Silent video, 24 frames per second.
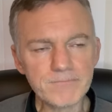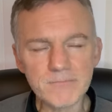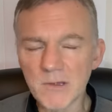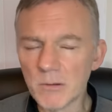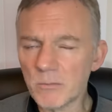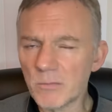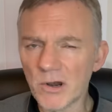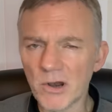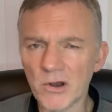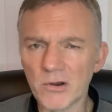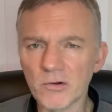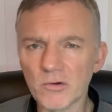
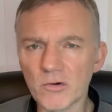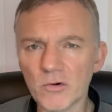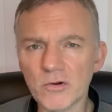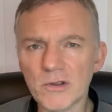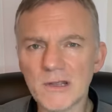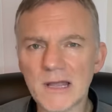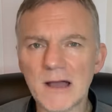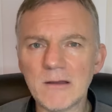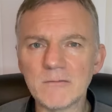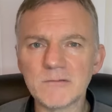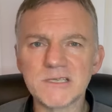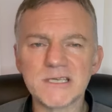we're on a good
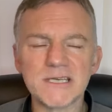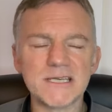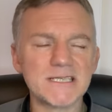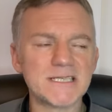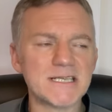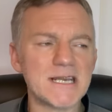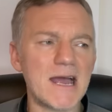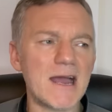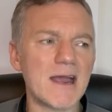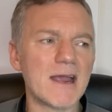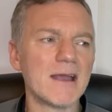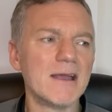
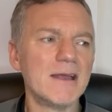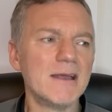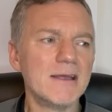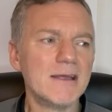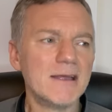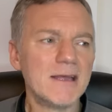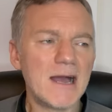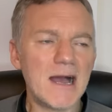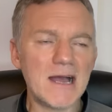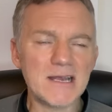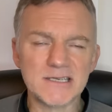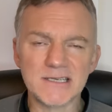counter-attack.
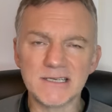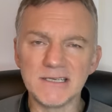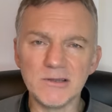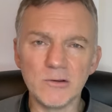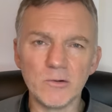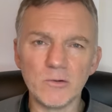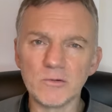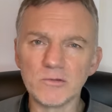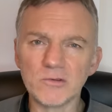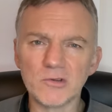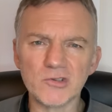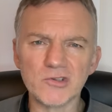Ashley
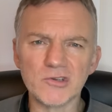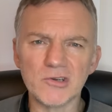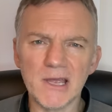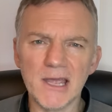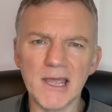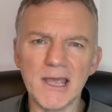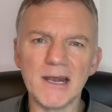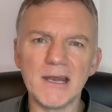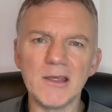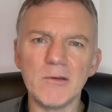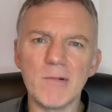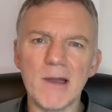Young does
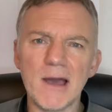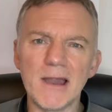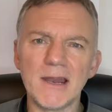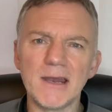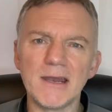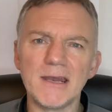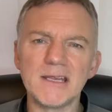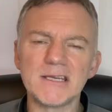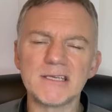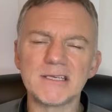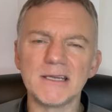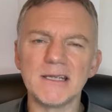really well
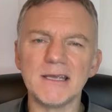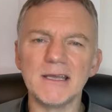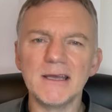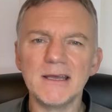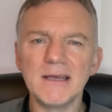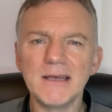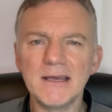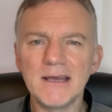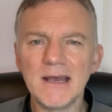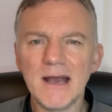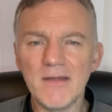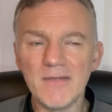initially.
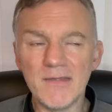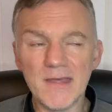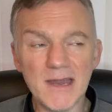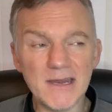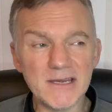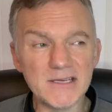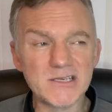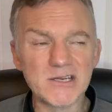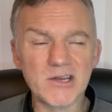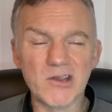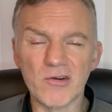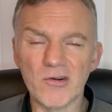And then
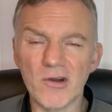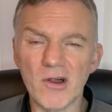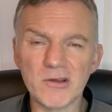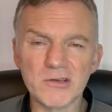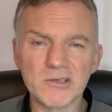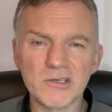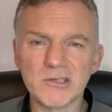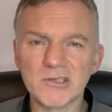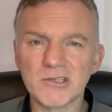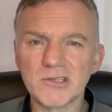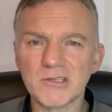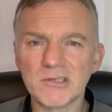his
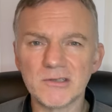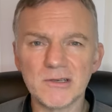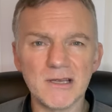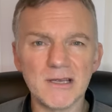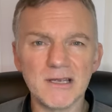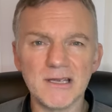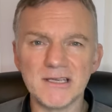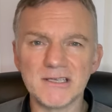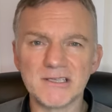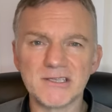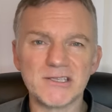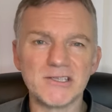cross
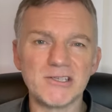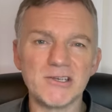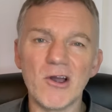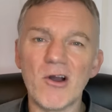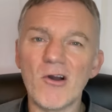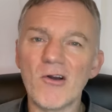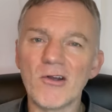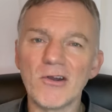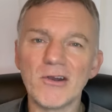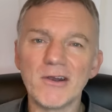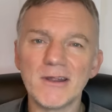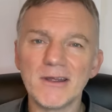is
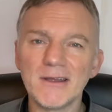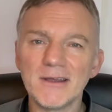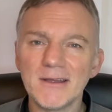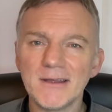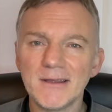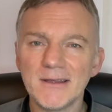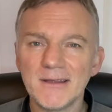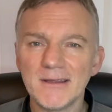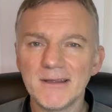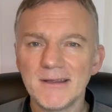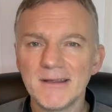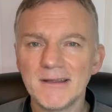shocking.
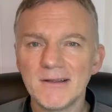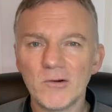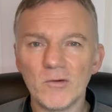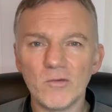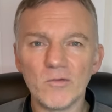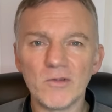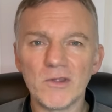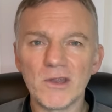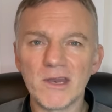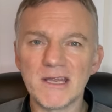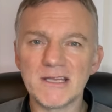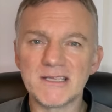
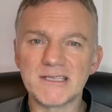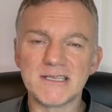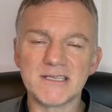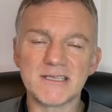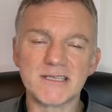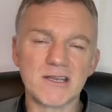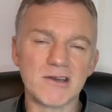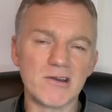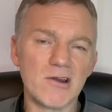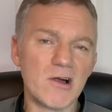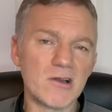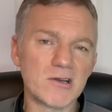Under it is
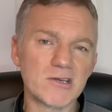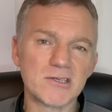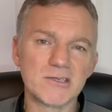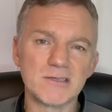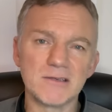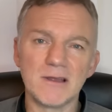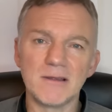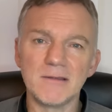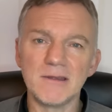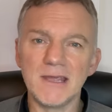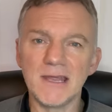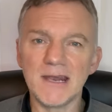
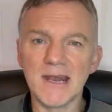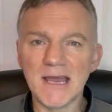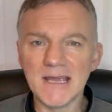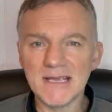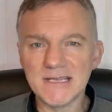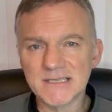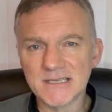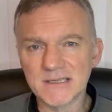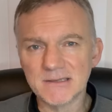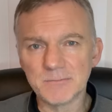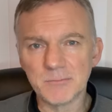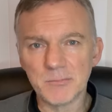cross.
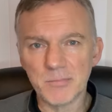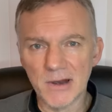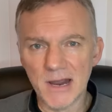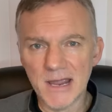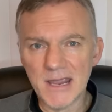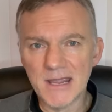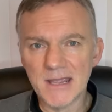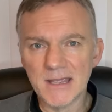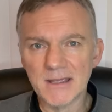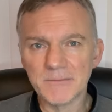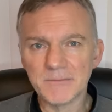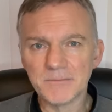United
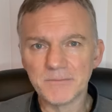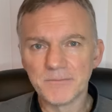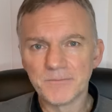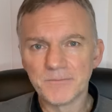break.